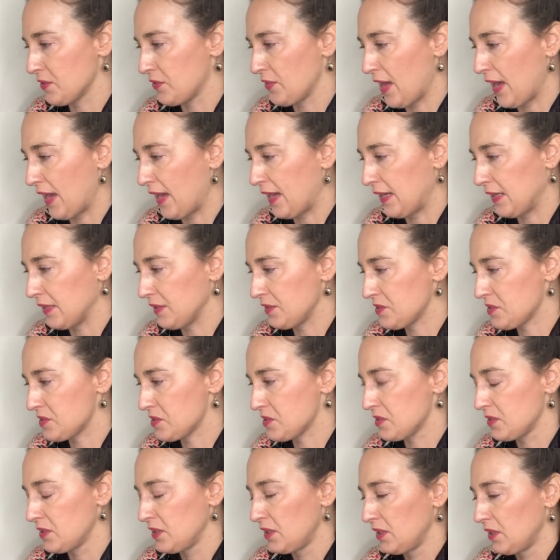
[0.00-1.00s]
that
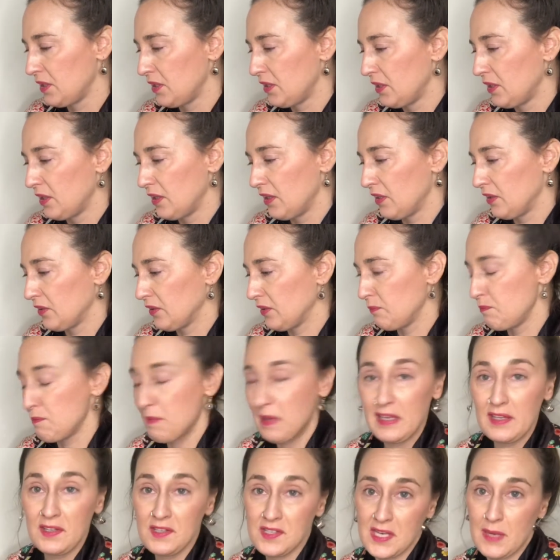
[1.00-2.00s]

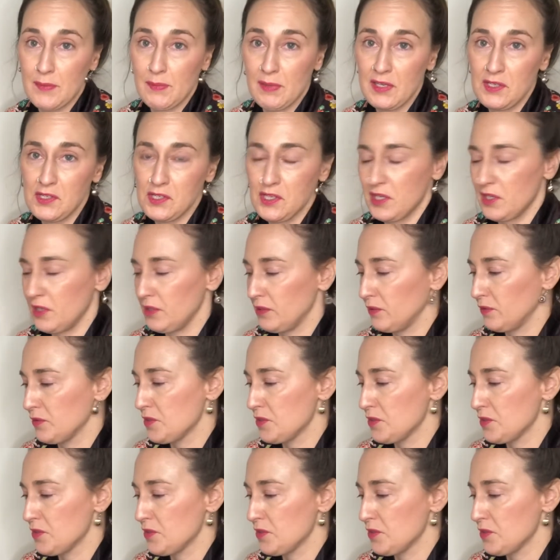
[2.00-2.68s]
mean something to you.